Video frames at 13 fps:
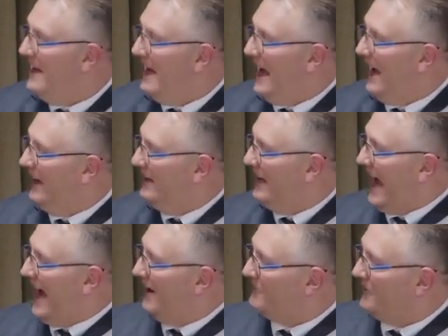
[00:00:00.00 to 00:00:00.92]
And
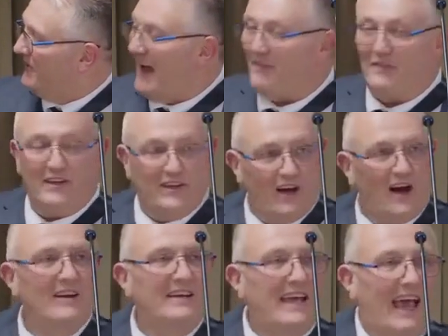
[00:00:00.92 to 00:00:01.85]
after that, the
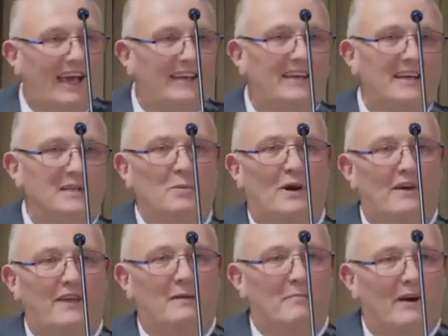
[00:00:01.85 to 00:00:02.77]
dung gate is where
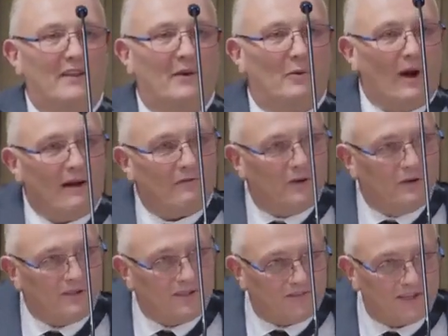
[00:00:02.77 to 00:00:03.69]
they'd bring the
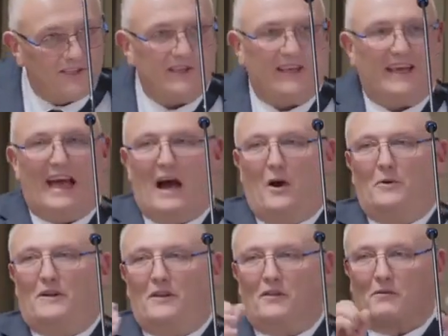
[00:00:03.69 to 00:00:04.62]
refuse of the city
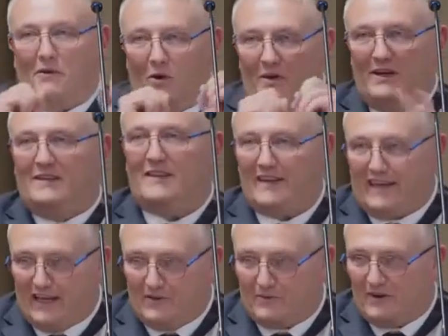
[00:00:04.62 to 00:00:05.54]
out and throw it into the
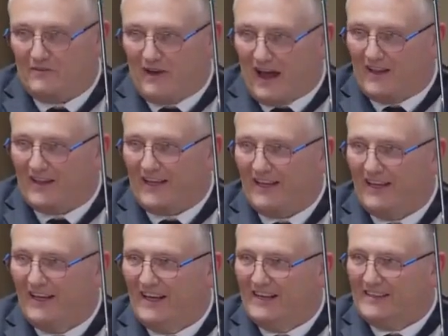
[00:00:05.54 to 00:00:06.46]
Kidron Valley
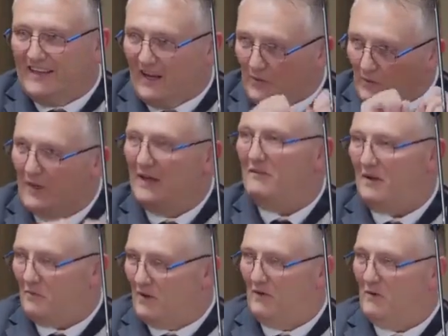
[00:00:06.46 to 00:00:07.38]
to get rid of
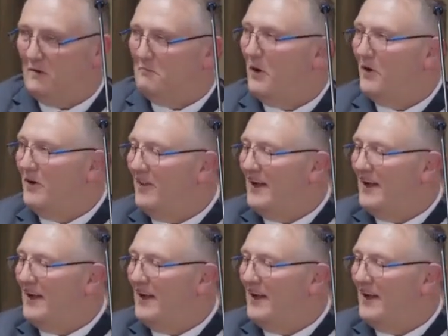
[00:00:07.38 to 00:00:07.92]
it, where it would burn.